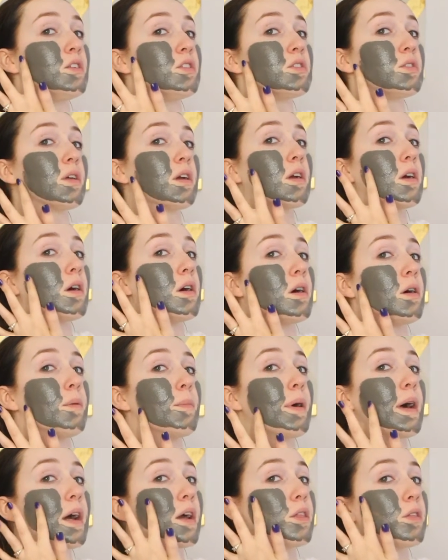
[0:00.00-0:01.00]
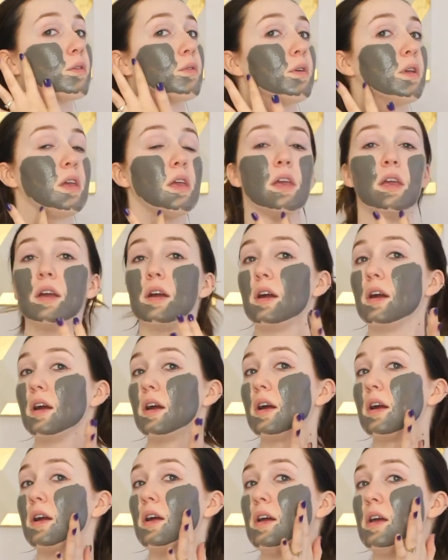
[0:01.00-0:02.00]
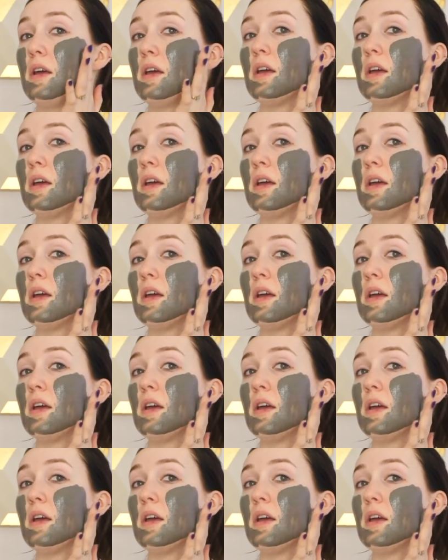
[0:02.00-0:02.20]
just like all back through here